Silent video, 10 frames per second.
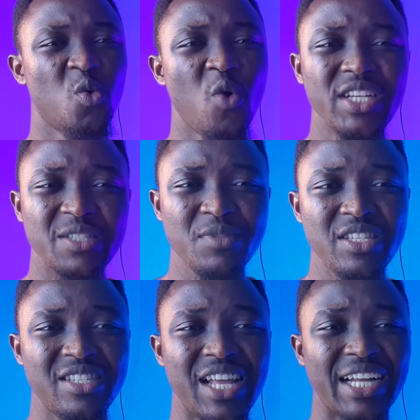what it
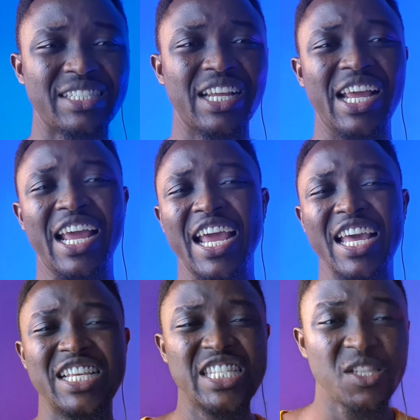means is that
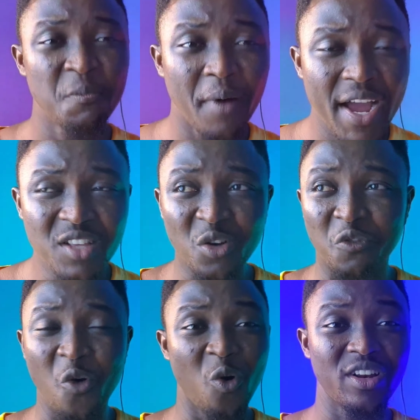in spite of
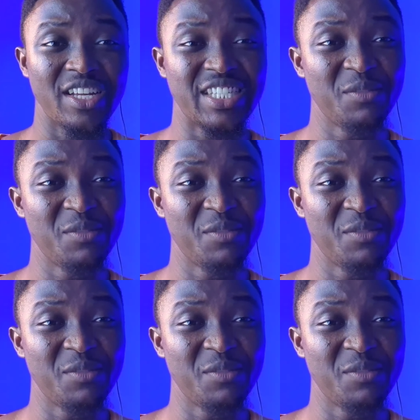all this, it